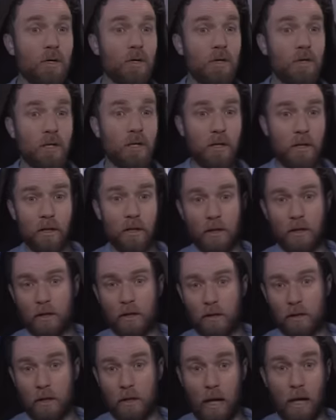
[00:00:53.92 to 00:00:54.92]
you didn't.
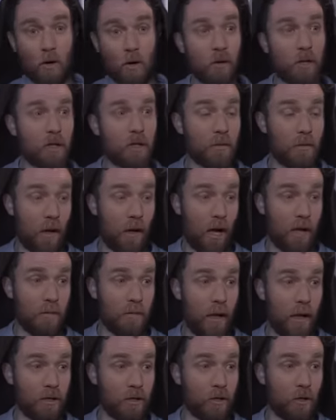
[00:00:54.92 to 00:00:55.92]
And look at this fine
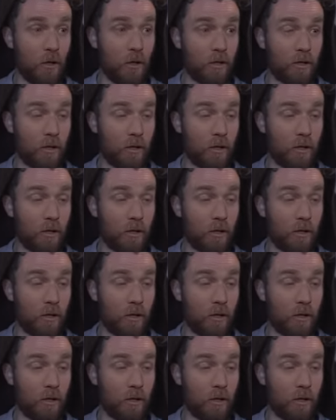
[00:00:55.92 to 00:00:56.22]
mess you got us